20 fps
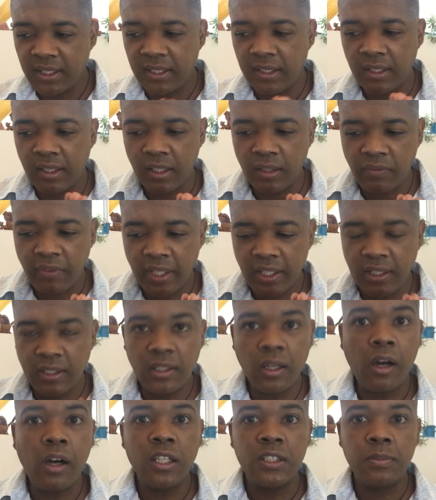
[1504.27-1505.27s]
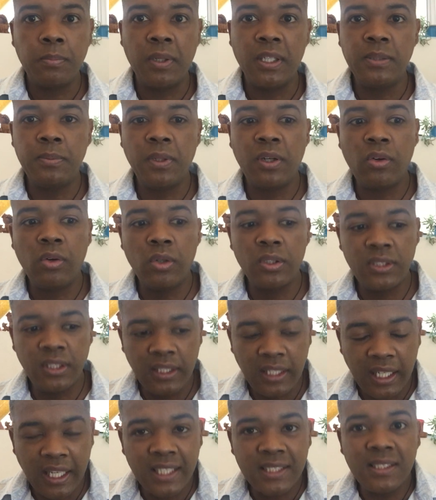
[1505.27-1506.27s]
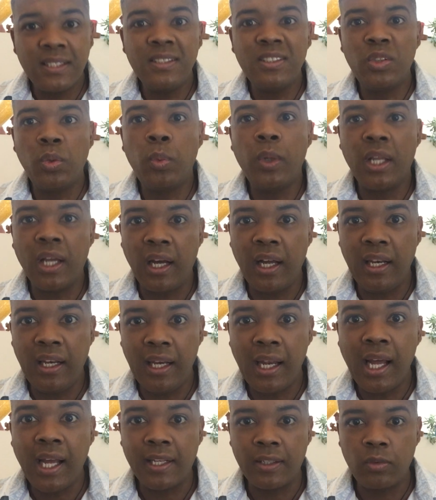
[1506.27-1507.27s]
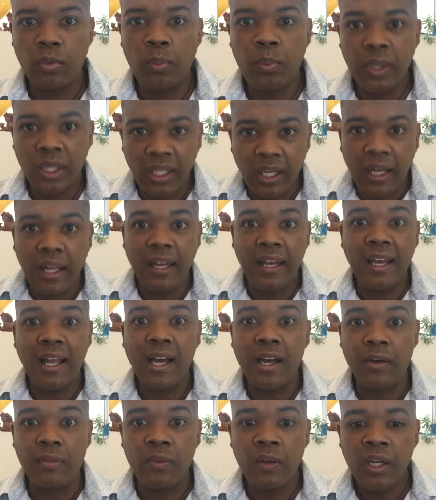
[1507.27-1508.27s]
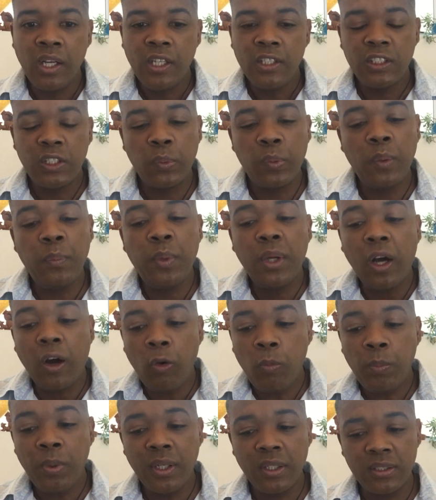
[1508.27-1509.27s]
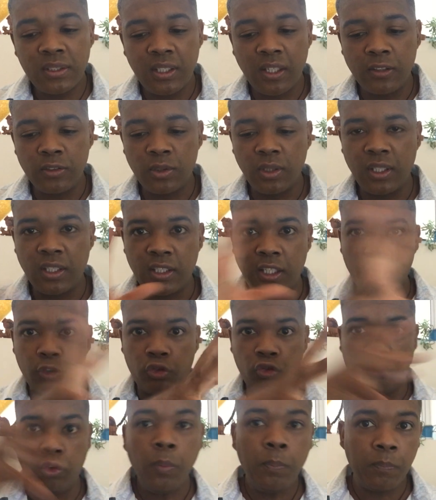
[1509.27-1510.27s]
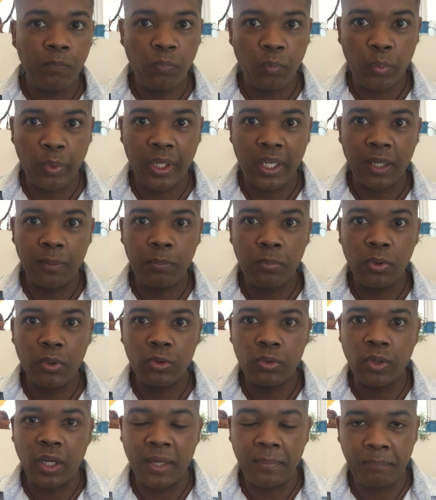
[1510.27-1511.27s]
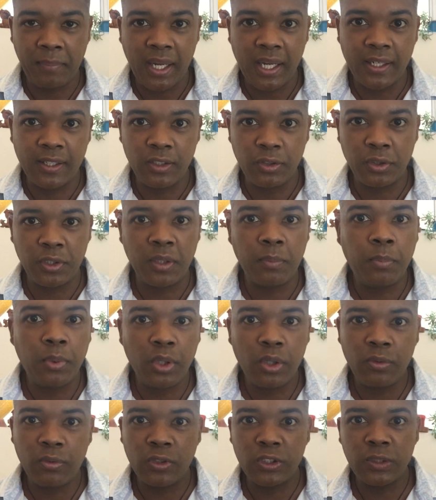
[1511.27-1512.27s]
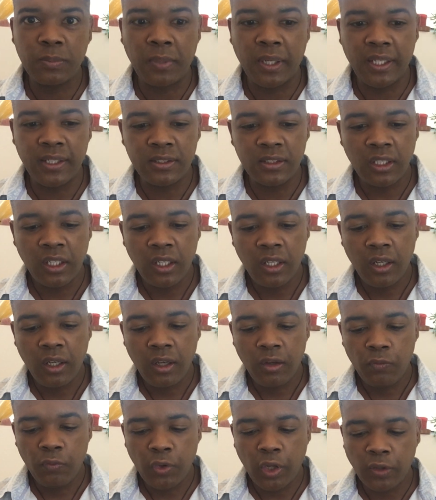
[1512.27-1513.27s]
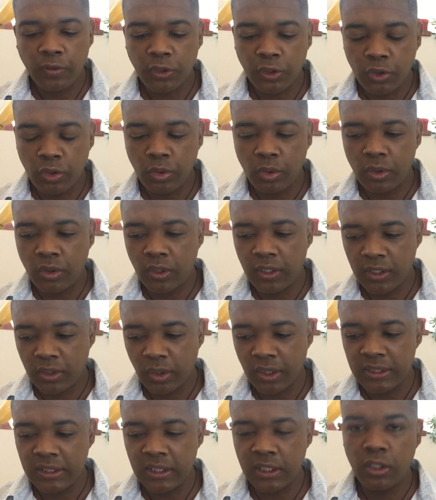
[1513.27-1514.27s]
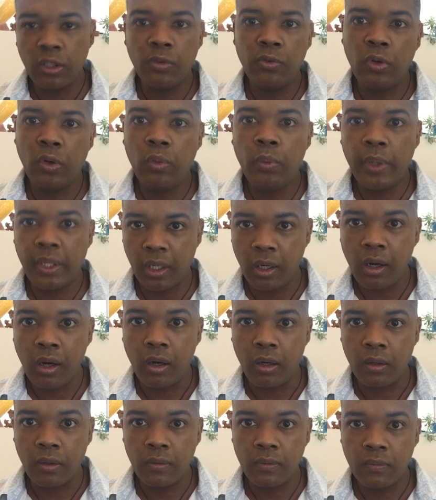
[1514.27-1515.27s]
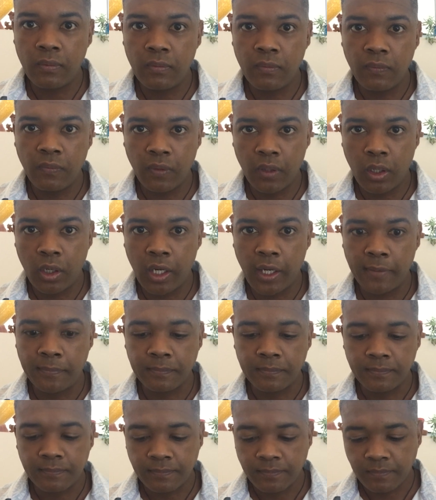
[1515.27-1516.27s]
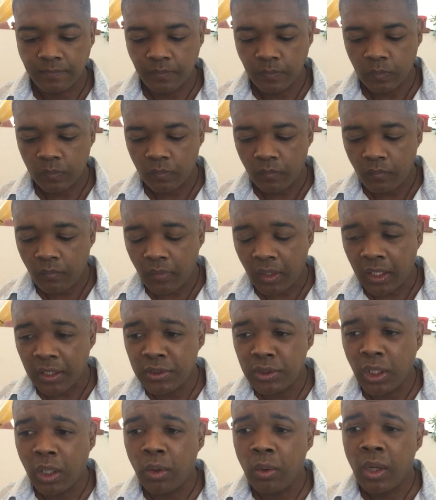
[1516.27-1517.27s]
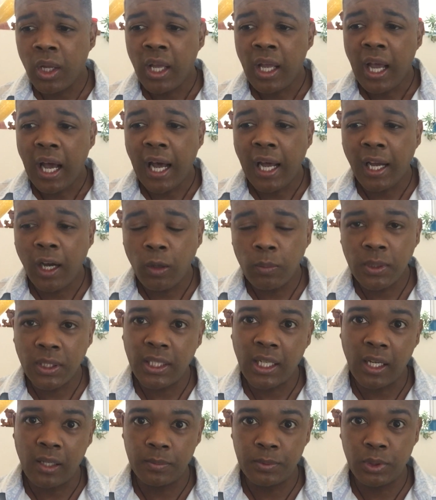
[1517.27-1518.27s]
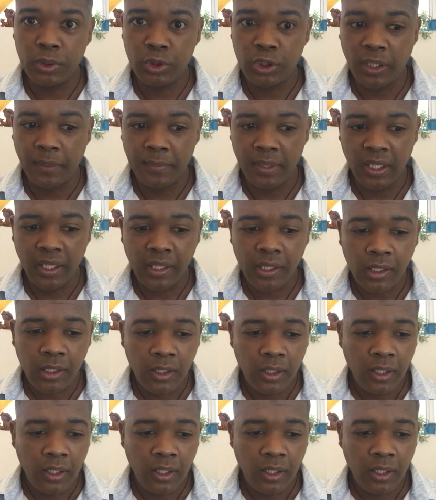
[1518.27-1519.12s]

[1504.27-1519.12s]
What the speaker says: than a dark space, because in essence, we are light, we are love. So when we open ourselves to it, it's like, whoop, we get pulled right back into the beautiful space of the truth and intensity of who we are. Okay. So I hope that helps you, Gemini.